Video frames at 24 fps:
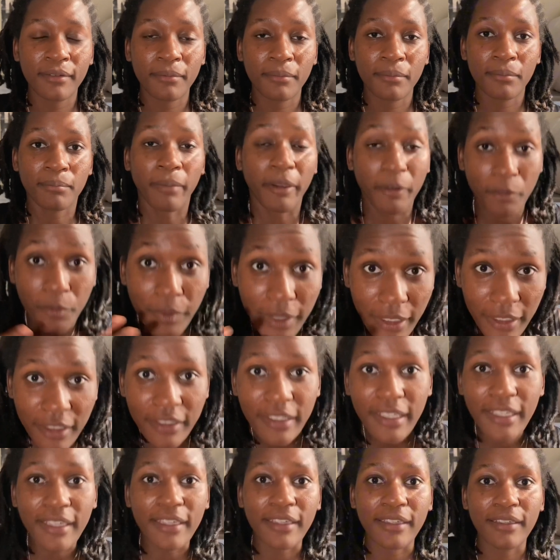by
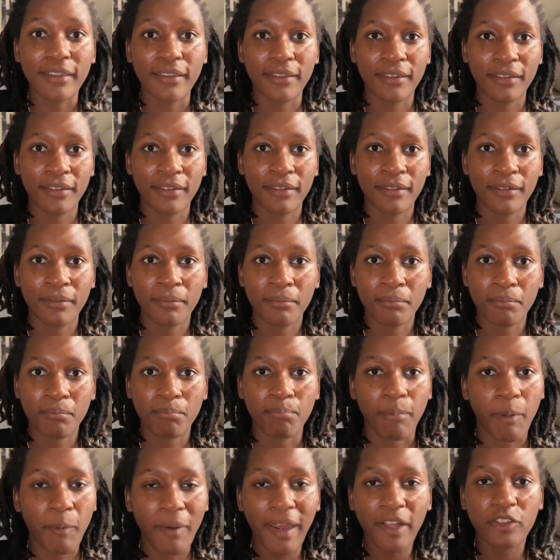reading,
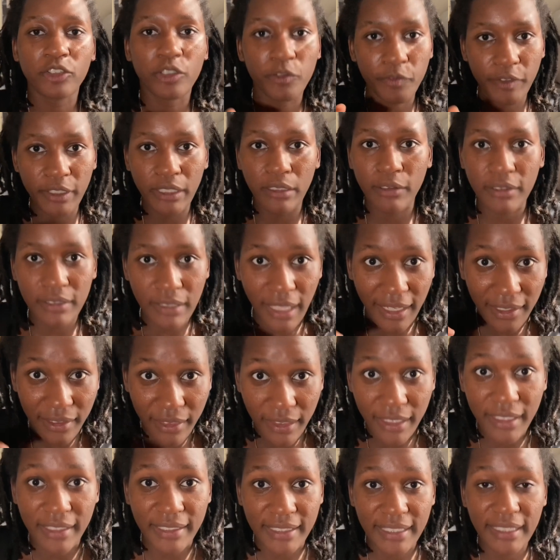by watching videos like
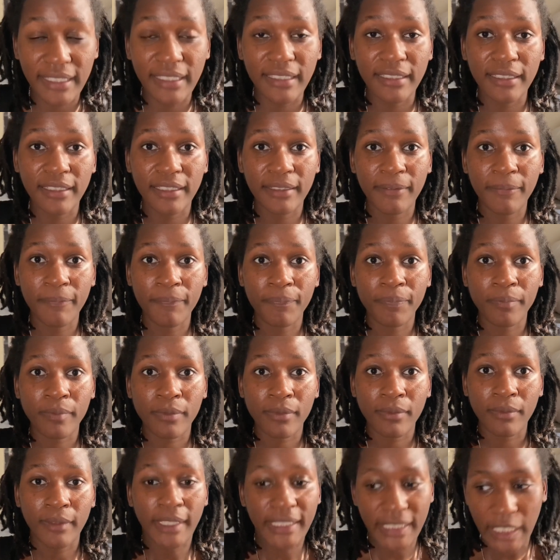this,
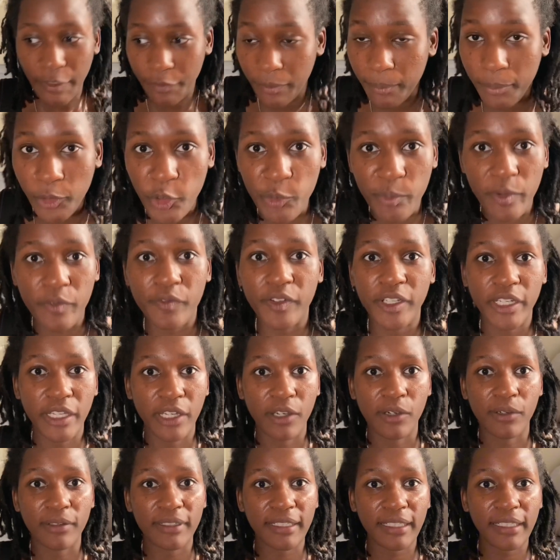self-improvement
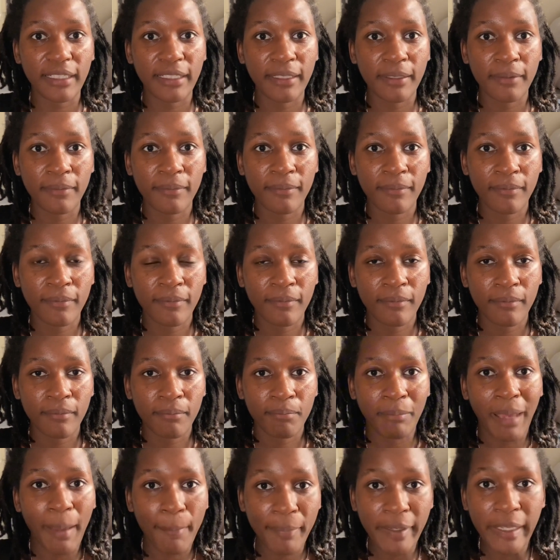videos,
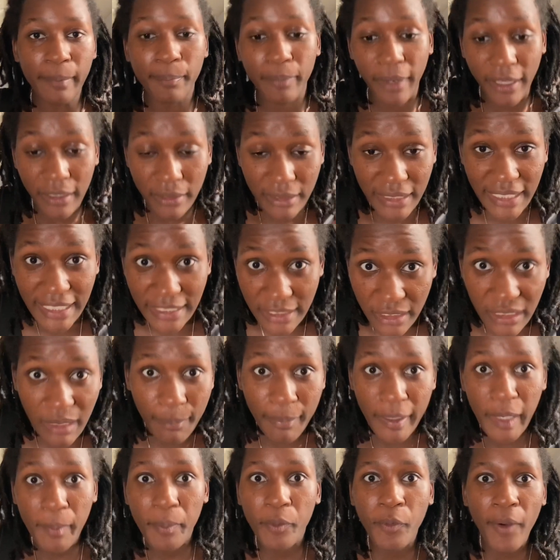by listening to
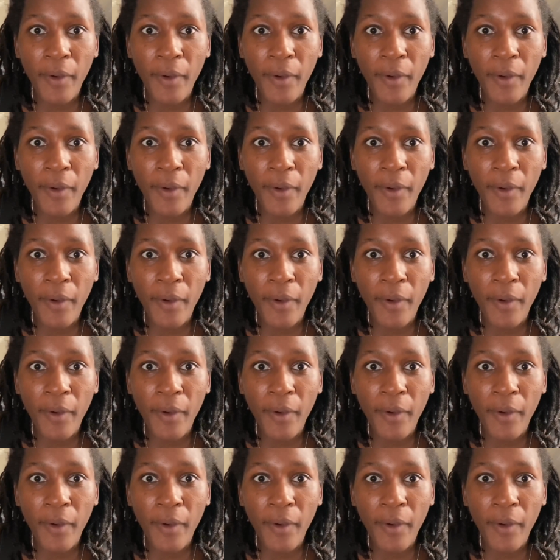people who